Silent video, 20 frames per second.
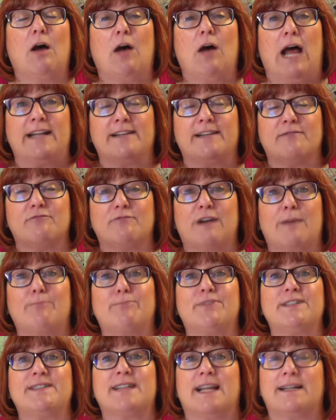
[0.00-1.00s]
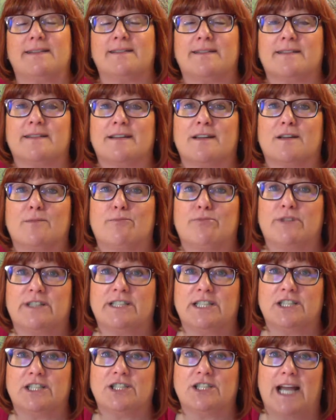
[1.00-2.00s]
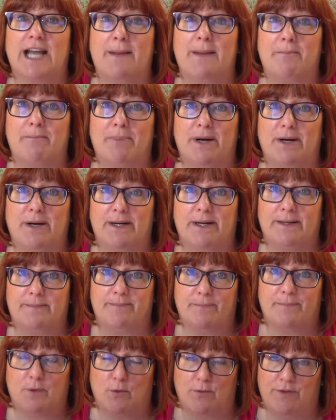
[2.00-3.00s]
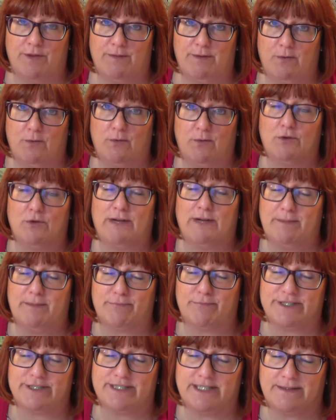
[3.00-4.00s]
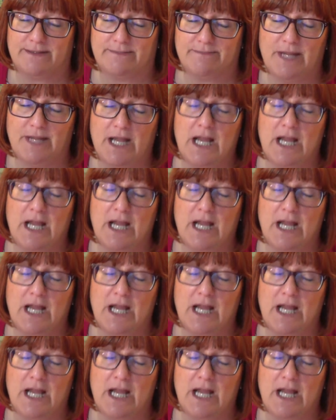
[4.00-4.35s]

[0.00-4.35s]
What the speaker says: and it represents the British Empire, or Great Britain.